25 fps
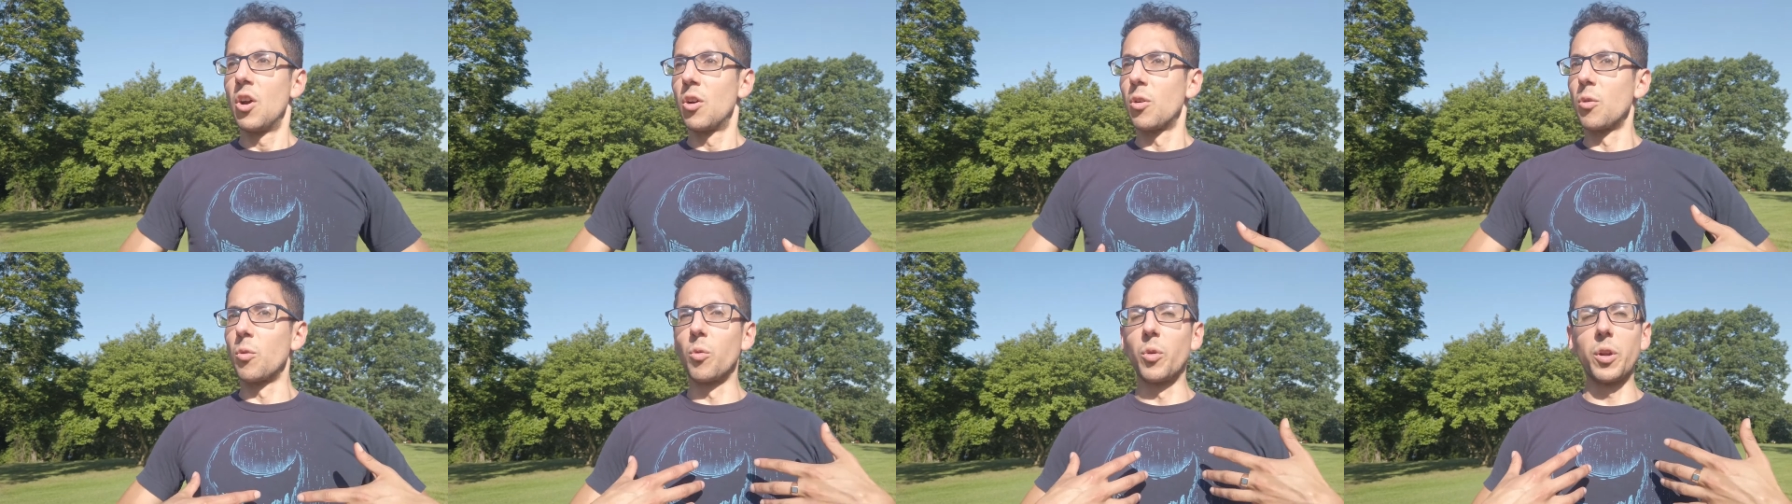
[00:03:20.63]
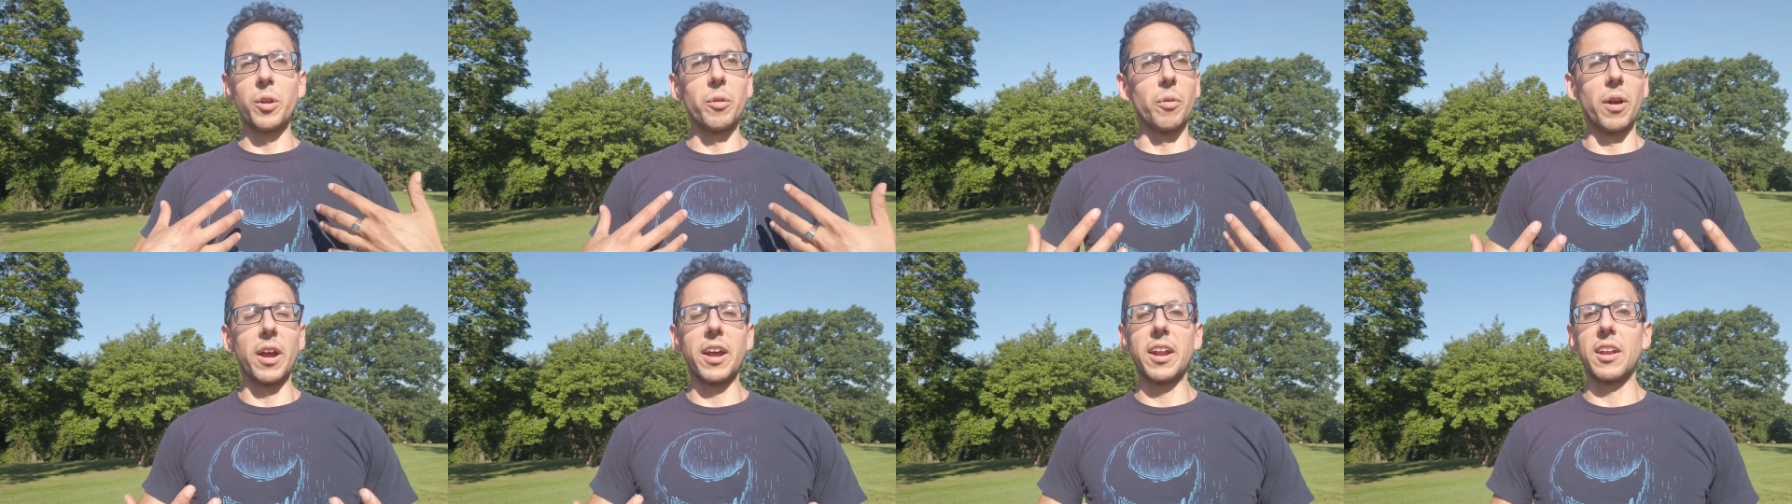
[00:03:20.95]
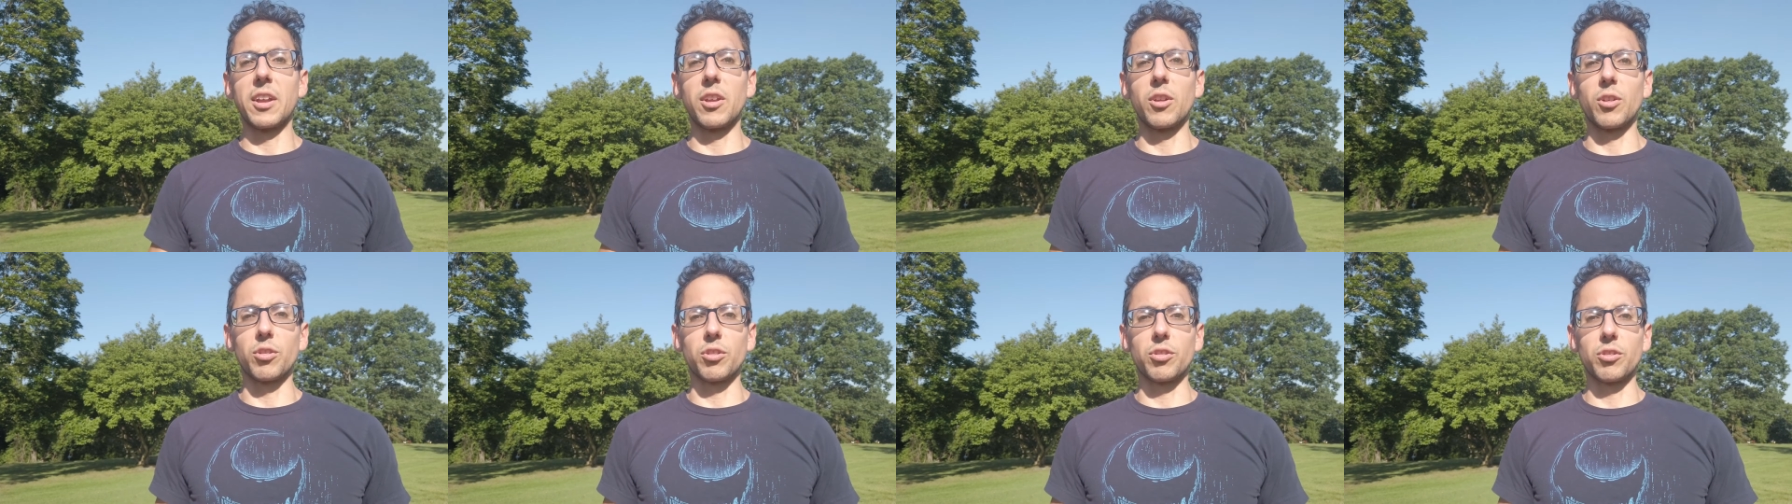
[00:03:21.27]

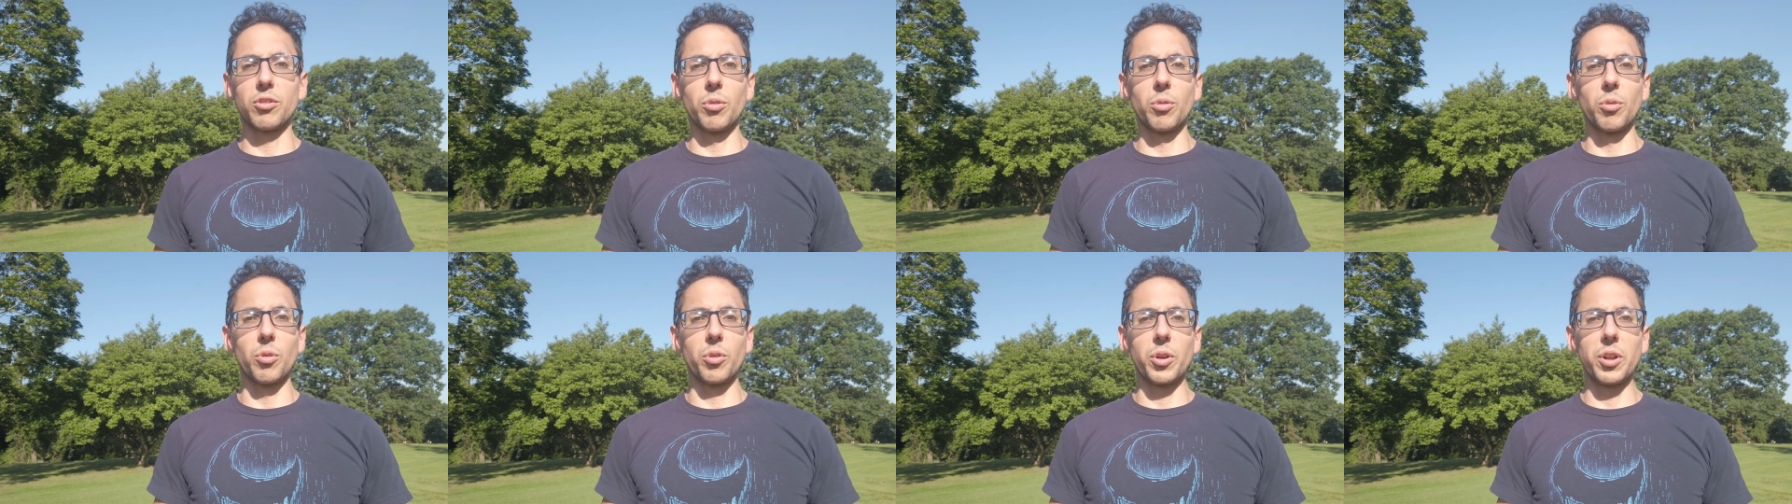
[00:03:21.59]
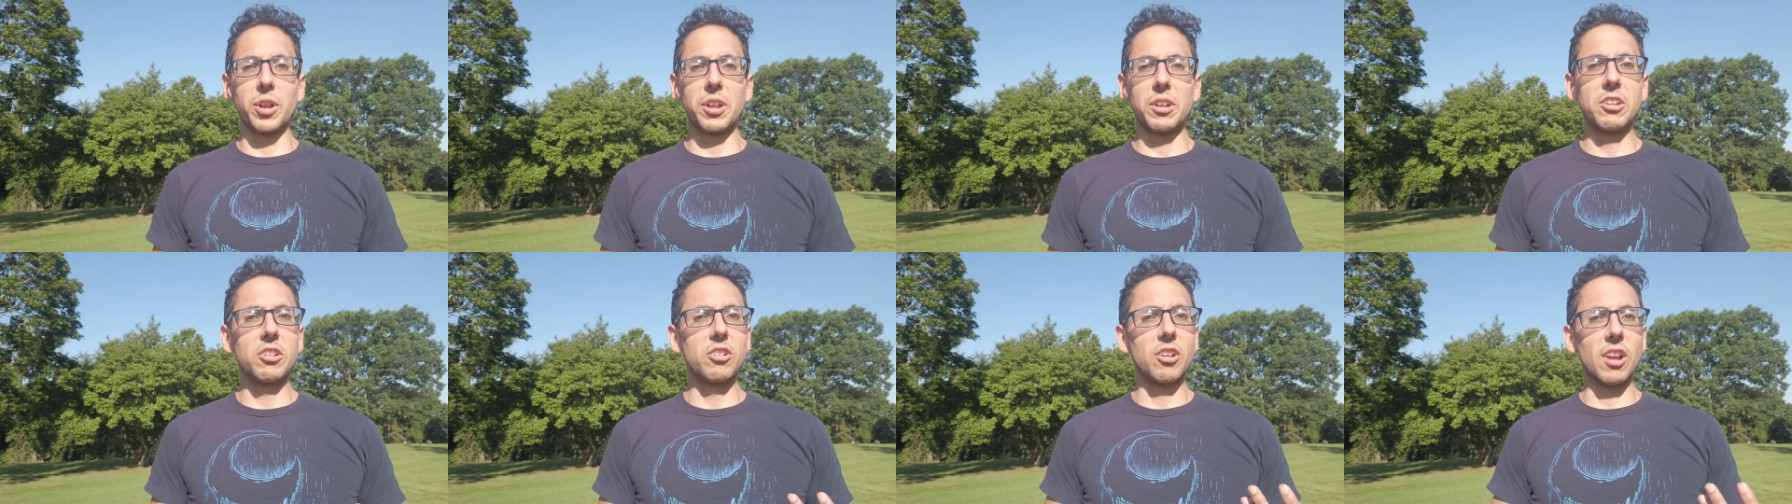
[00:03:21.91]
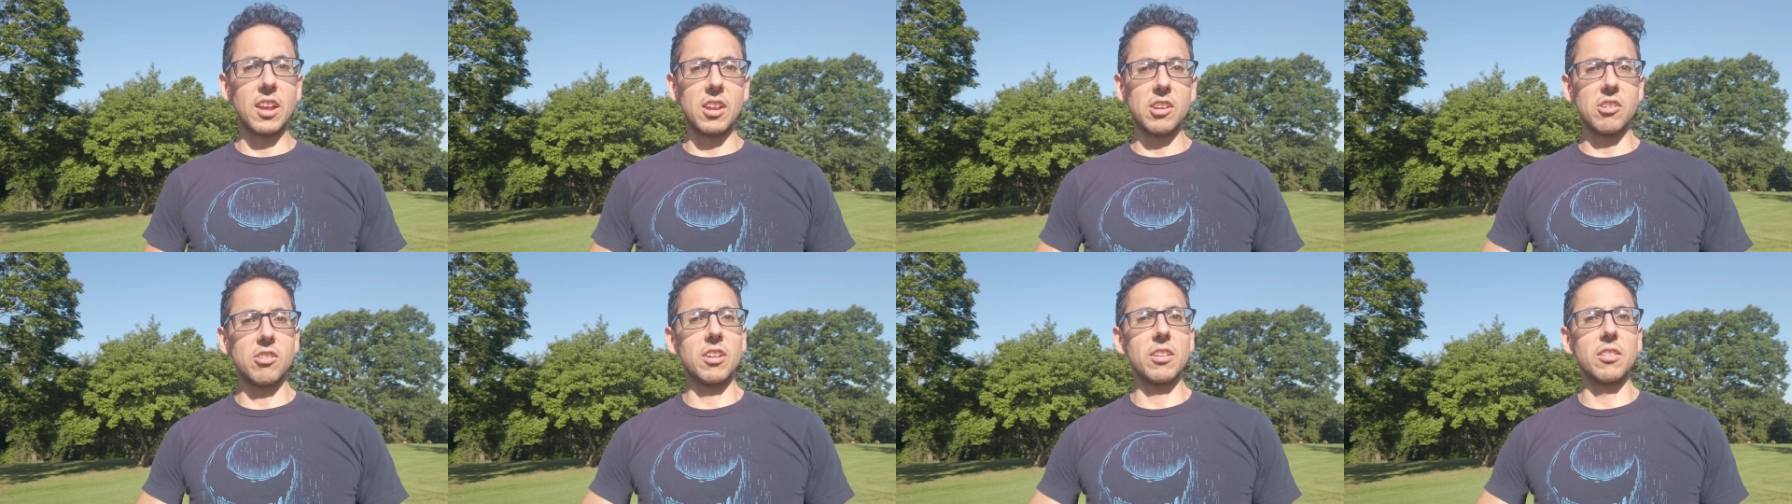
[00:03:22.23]
rewriting your story,
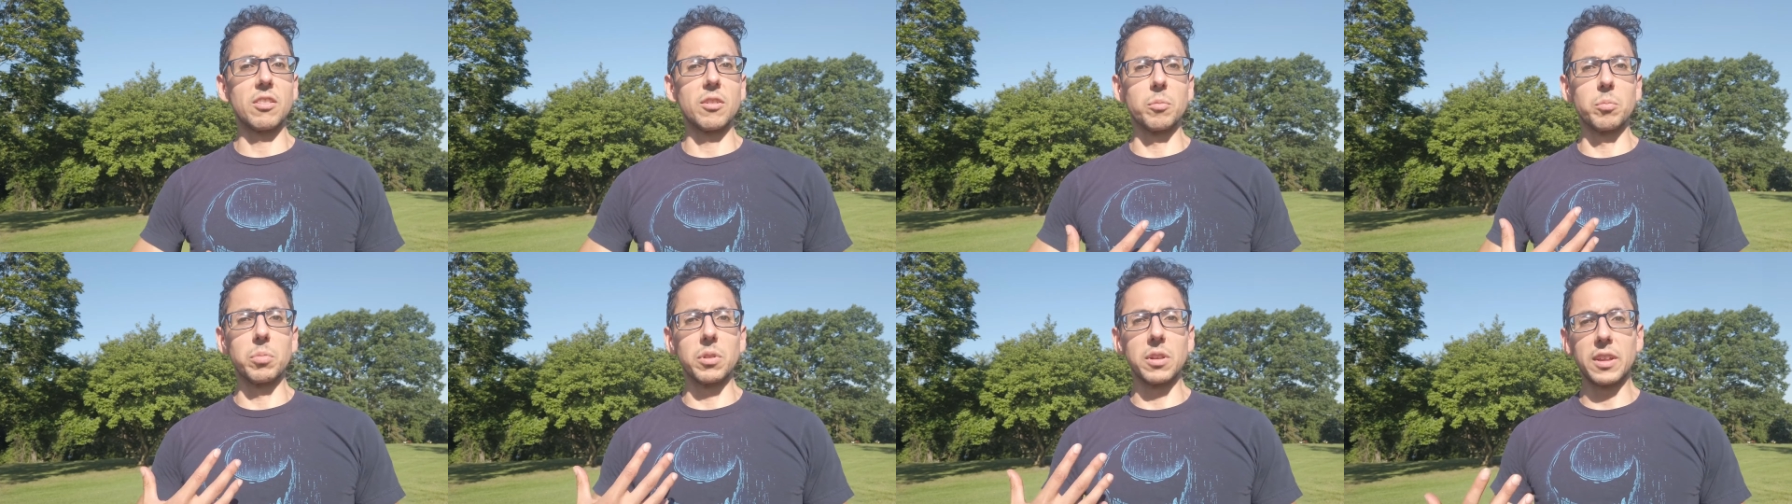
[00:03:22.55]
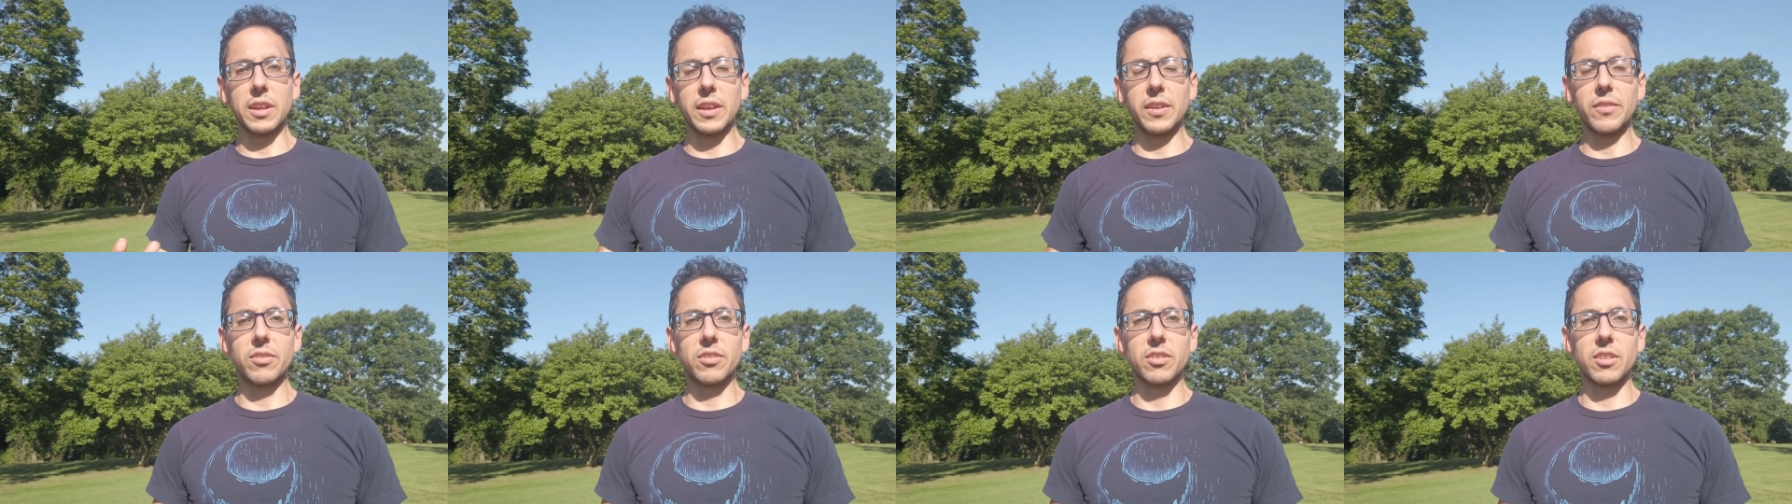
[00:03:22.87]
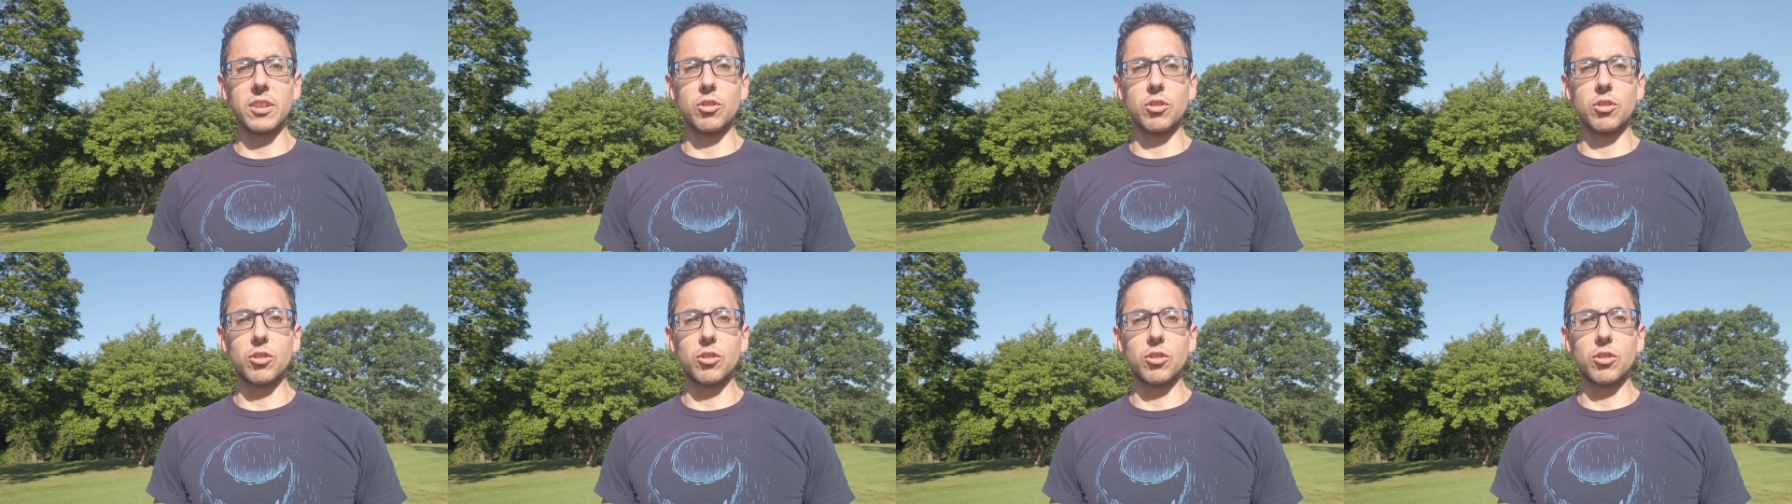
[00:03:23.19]
changing the beliefs